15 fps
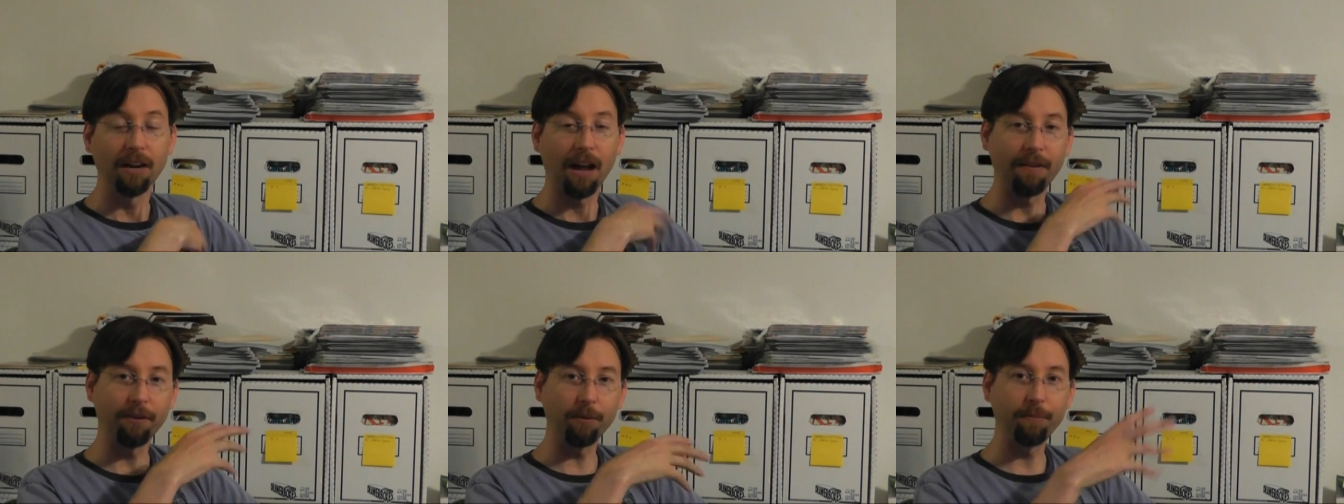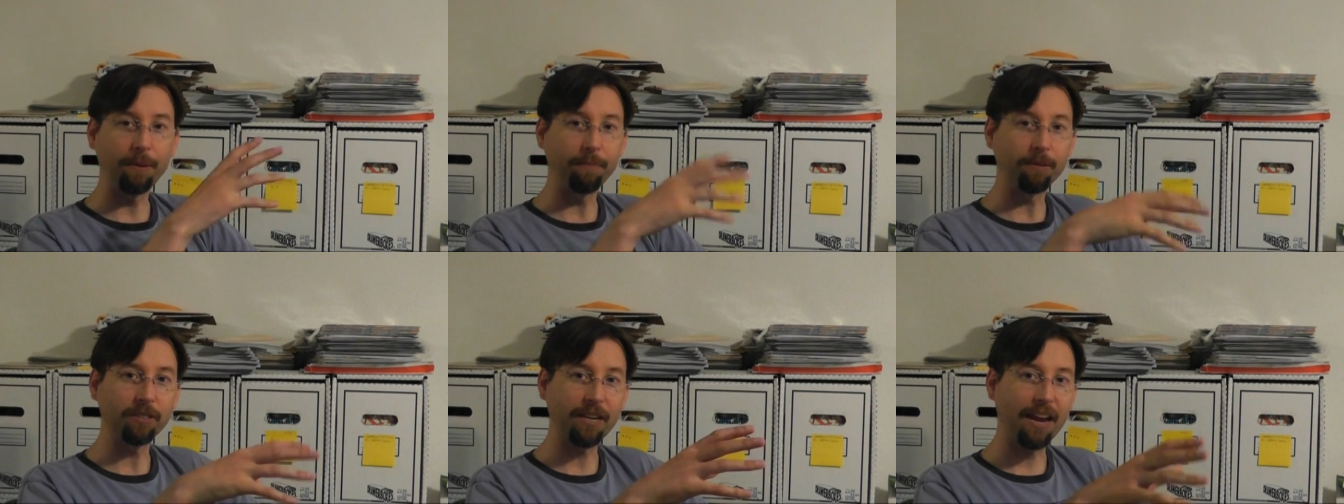I've heard
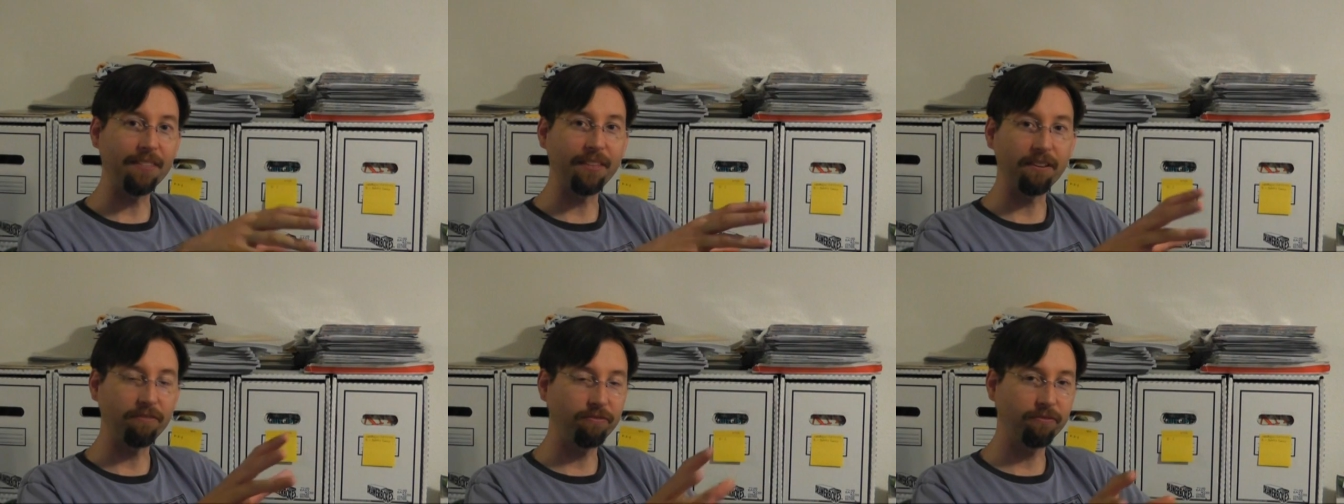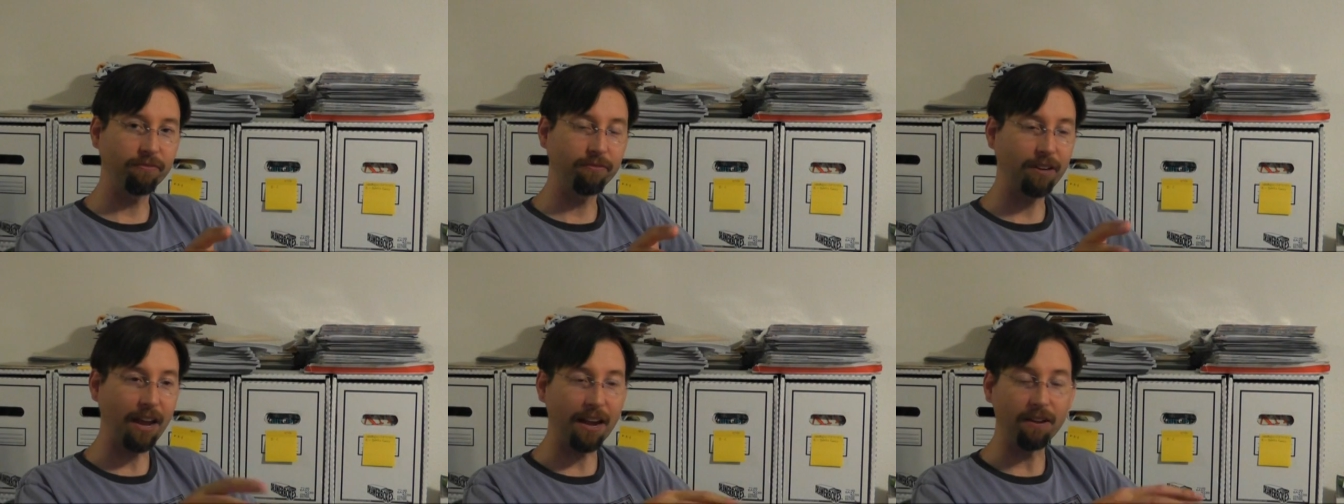people say that they
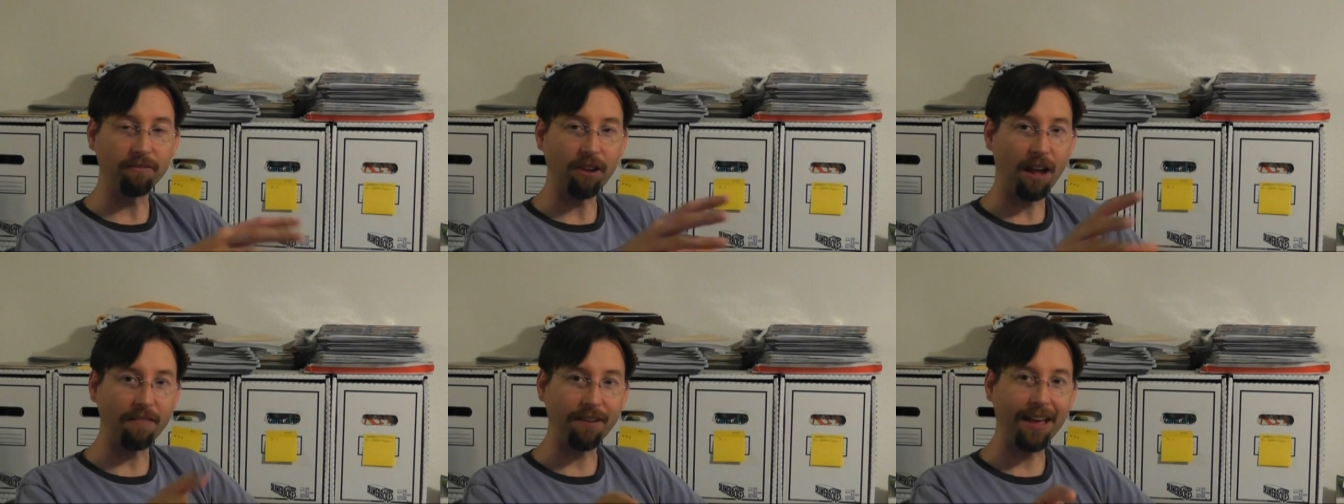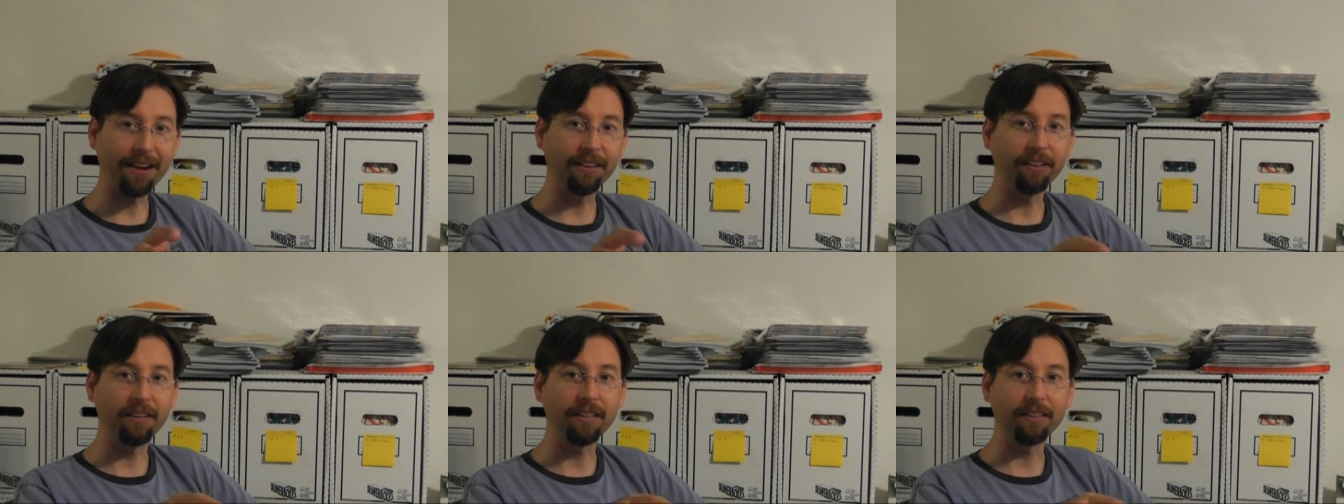kind of
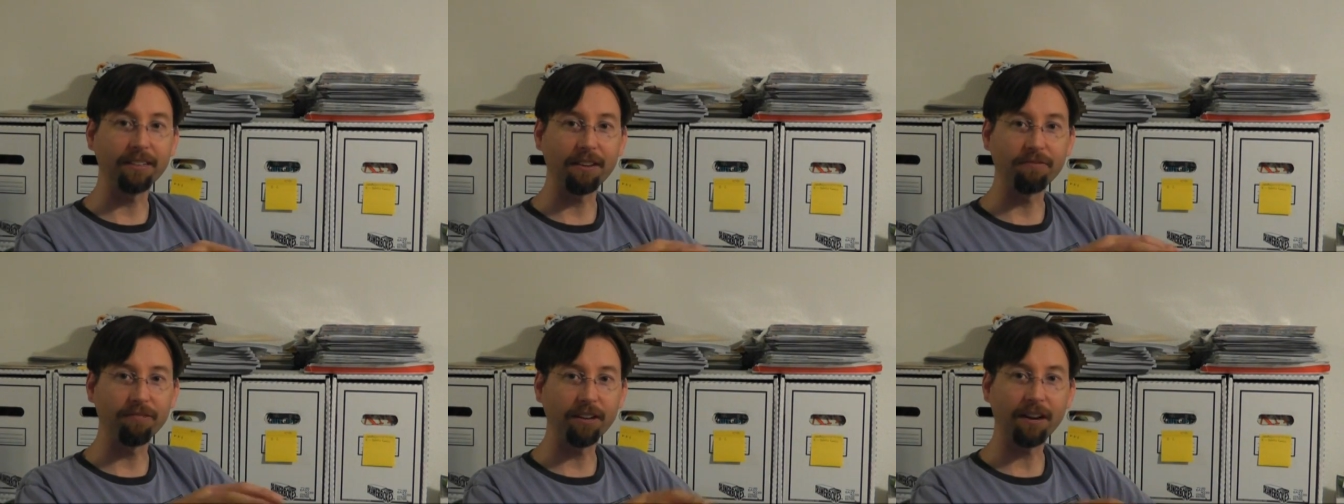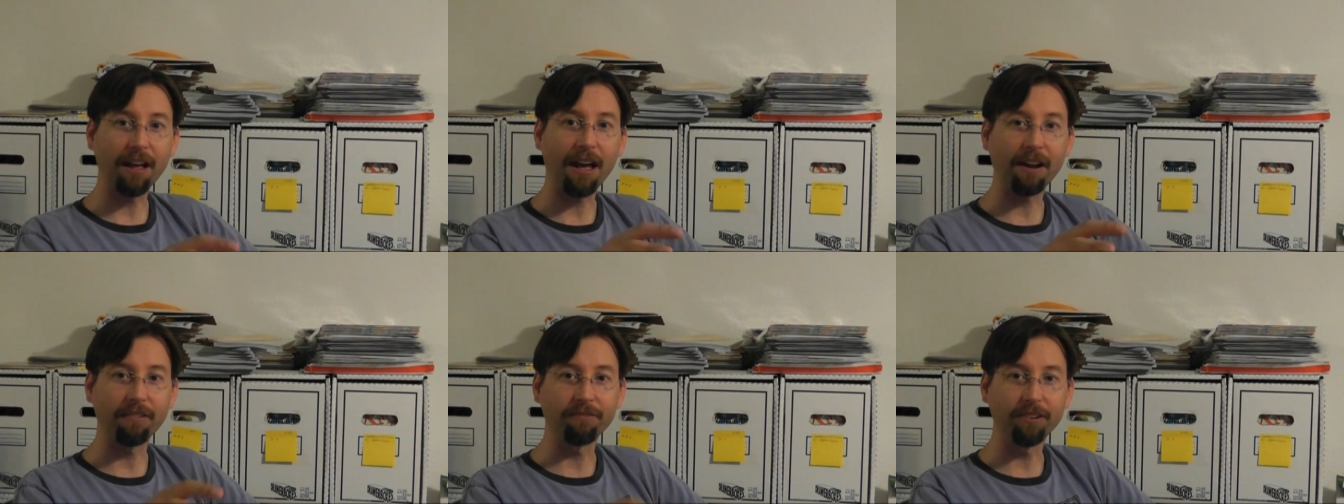offhandedly that they figured
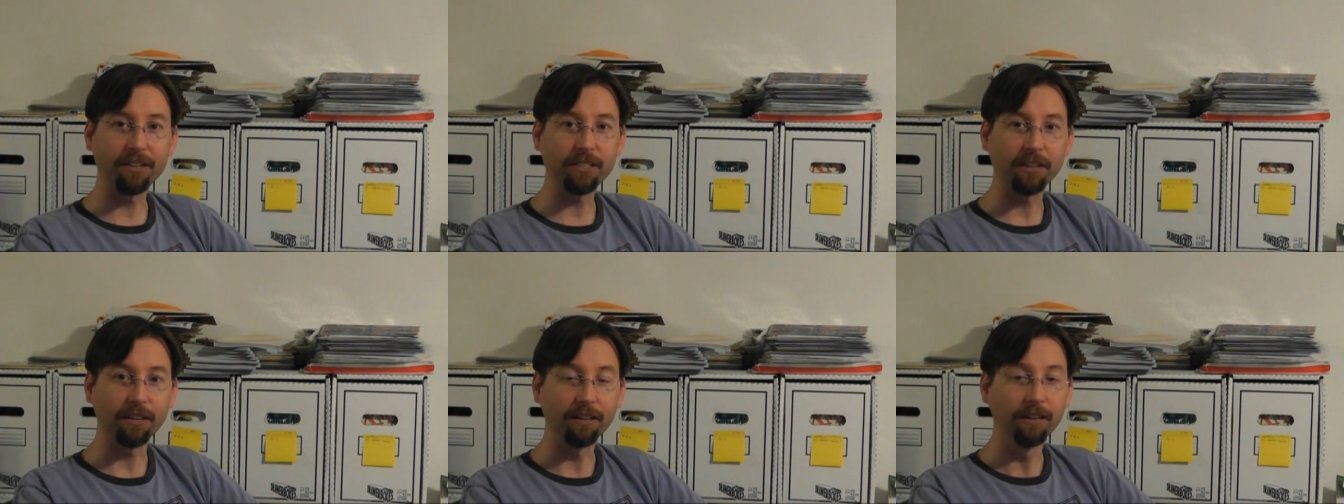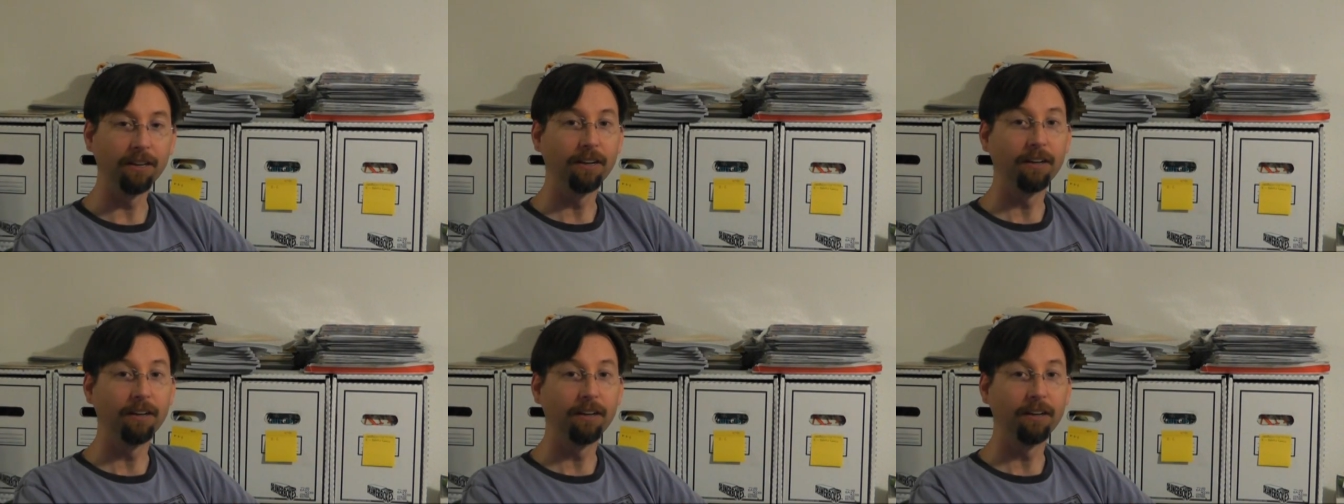out how to fix it.